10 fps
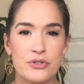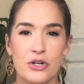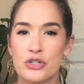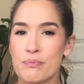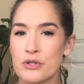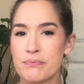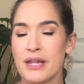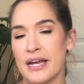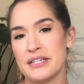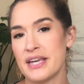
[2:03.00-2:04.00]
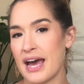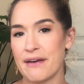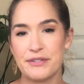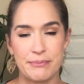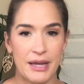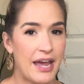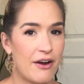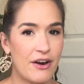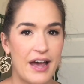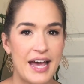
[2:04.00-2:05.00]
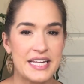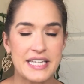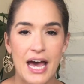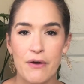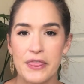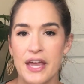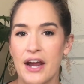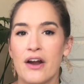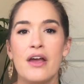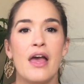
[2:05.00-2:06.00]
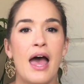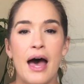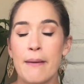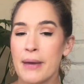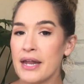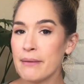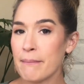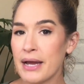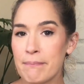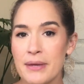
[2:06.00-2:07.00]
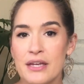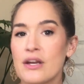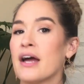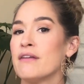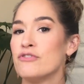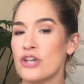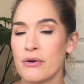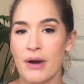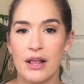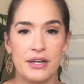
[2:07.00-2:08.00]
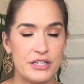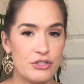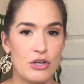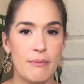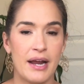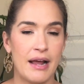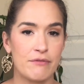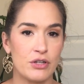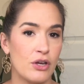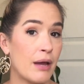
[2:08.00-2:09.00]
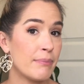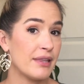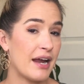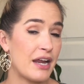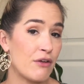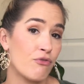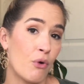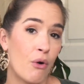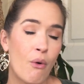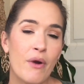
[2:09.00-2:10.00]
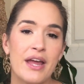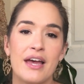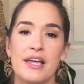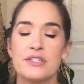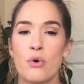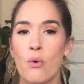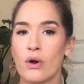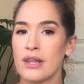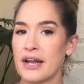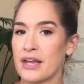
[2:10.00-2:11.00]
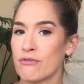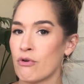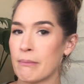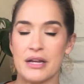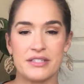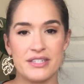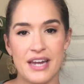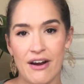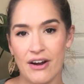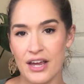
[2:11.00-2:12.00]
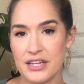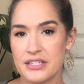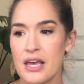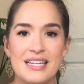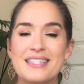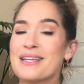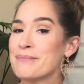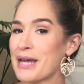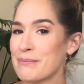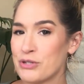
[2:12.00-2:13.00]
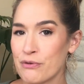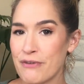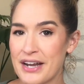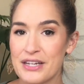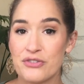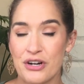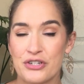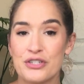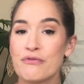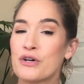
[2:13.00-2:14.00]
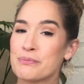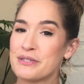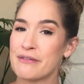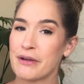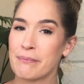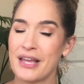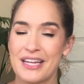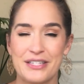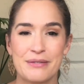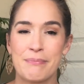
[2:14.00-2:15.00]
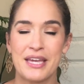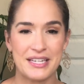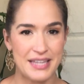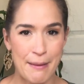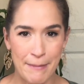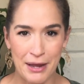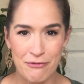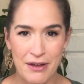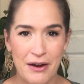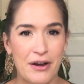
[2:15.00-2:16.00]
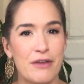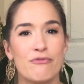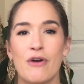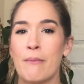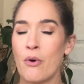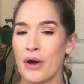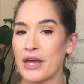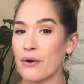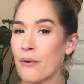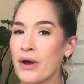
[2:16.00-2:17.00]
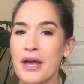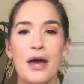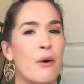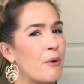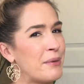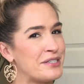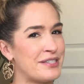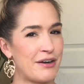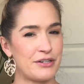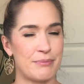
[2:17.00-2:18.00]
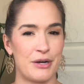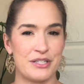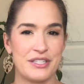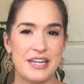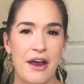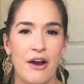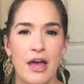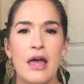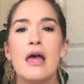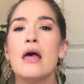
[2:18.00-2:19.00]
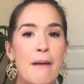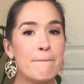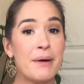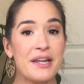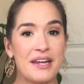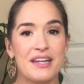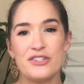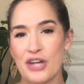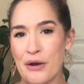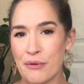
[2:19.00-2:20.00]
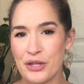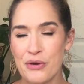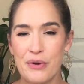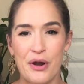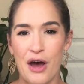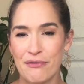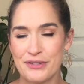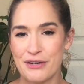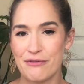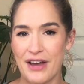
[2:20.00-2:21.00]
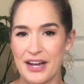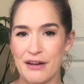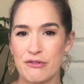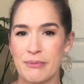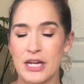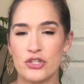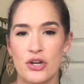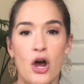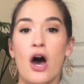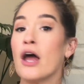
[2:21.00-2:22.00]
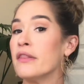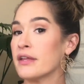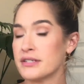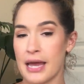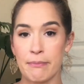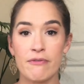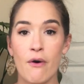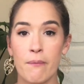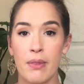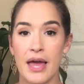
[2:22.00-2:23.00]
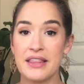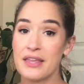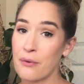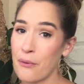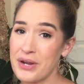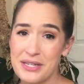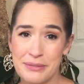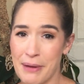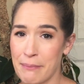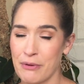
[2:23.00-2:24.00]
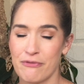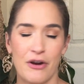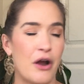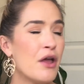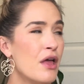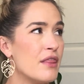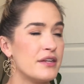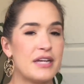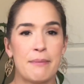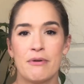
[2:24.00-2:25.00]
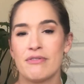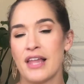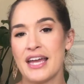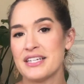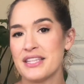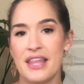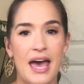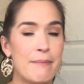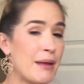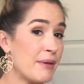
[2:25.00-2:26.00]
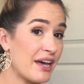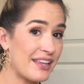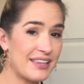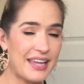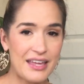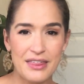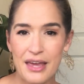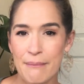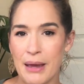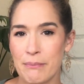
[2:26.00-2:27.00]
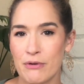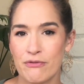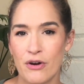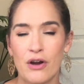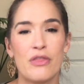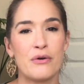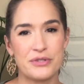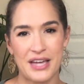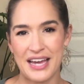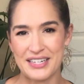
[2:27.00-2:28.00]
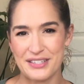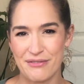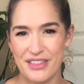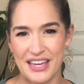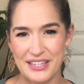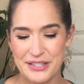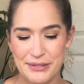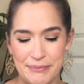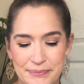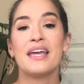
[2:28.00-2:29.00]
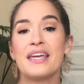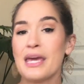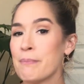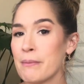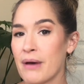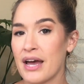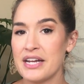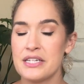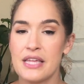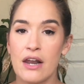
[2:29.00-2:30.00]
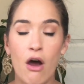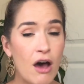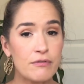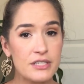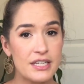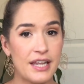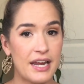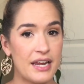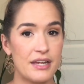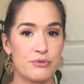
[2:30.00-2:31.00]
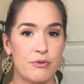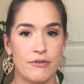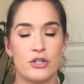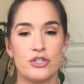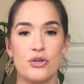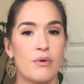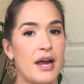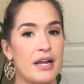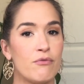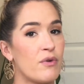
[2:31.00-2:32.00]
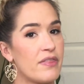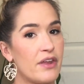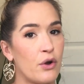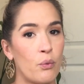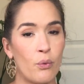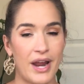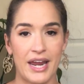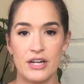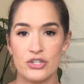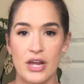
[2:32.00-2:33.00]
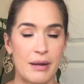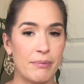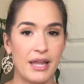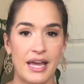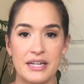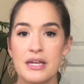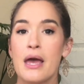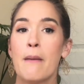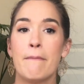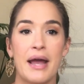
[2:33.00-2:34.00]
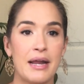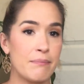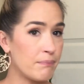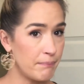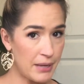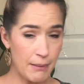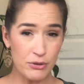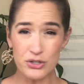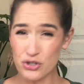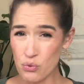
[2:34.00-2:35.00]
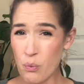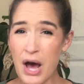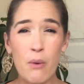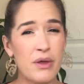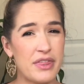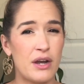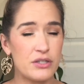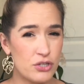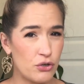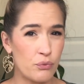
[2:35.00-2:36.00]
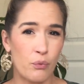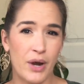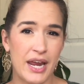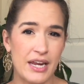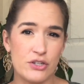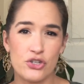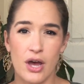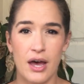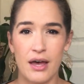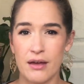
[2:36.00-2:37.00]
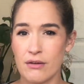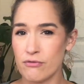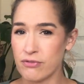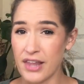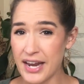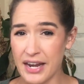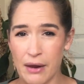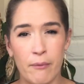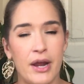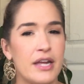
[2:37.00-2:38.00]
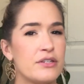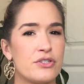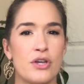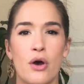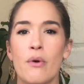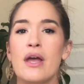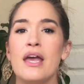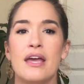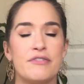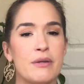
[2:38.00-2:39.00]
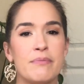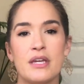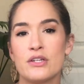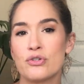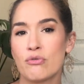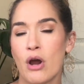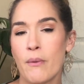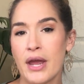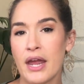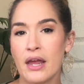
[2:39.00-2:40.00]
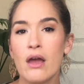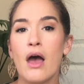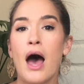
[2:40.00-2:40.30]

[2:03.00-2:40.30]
search. Most plants have some care guides out there, and it might be kind of generalities. So you might have to look up lighting for Hoyas or lighting for Monsteras. Sometimes you'll find instructions for specific plants because that might vary from Hoya to Hoya or Monstera to Monstera. But in general, you can often find information on the type of light that Hoyas might prefer, the type of light that maybe a Calathea might prefer, those kinds of things. Keep in mind that often lighting is referred to kind of within a range, and a plant might be able to do well within a certain range of lighting, right? So if something is growing